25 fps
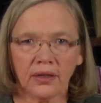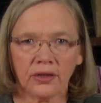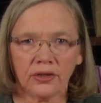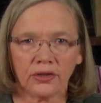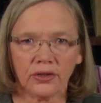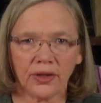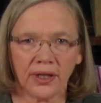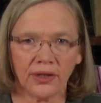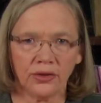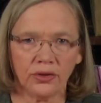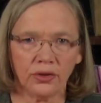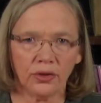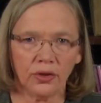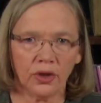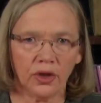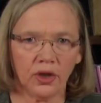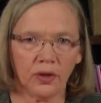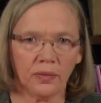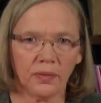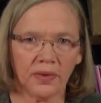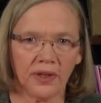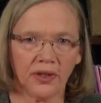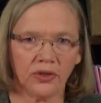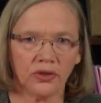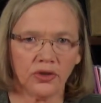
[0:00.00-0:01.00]
So I do
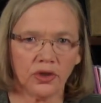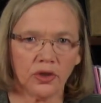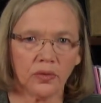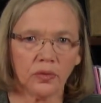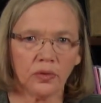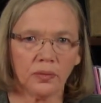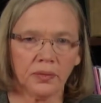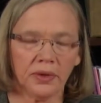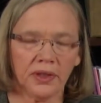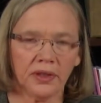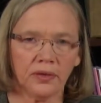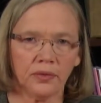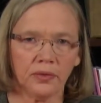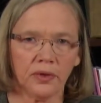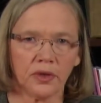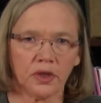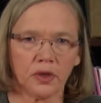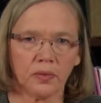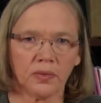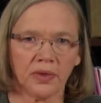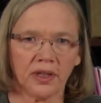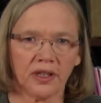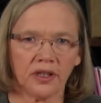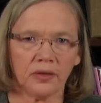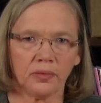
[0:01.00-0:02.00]
hope that you will be
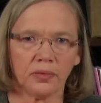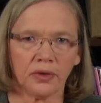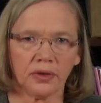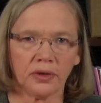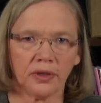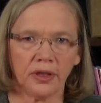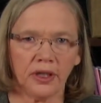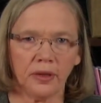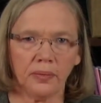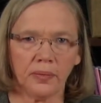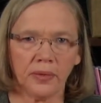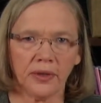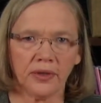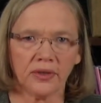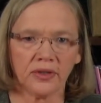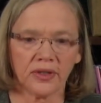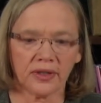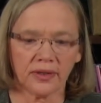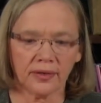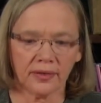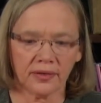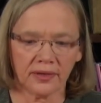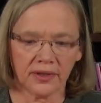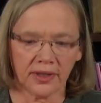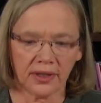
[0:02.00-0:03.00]
enriched by the bookkeeping
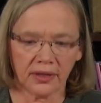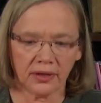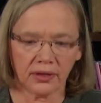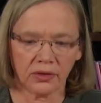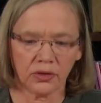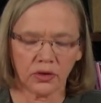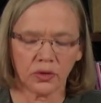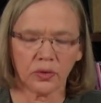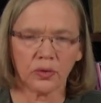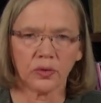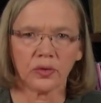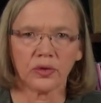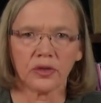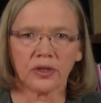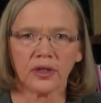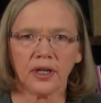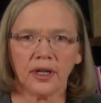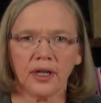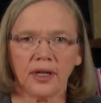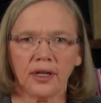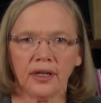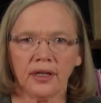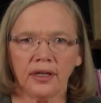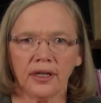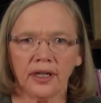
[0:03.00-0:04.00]
skills that are taught
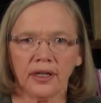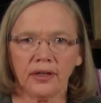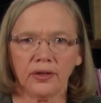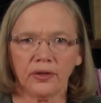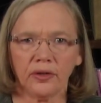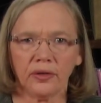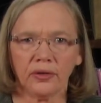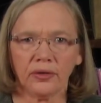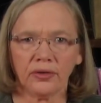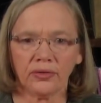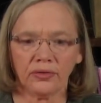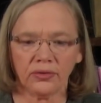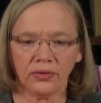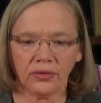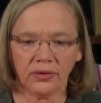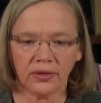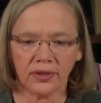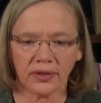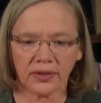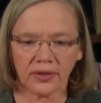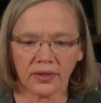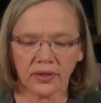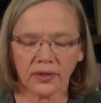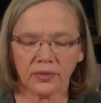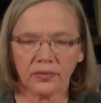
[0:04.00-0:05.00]
and learned through
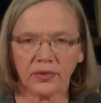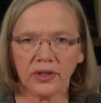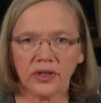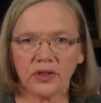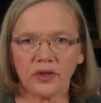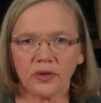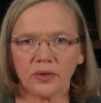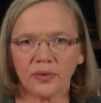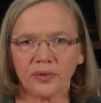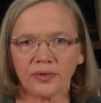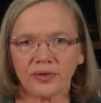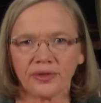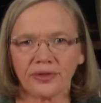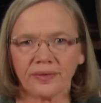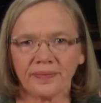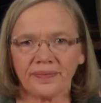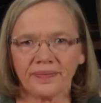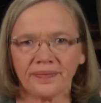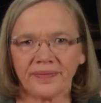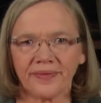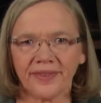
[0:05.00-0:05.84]
this resource.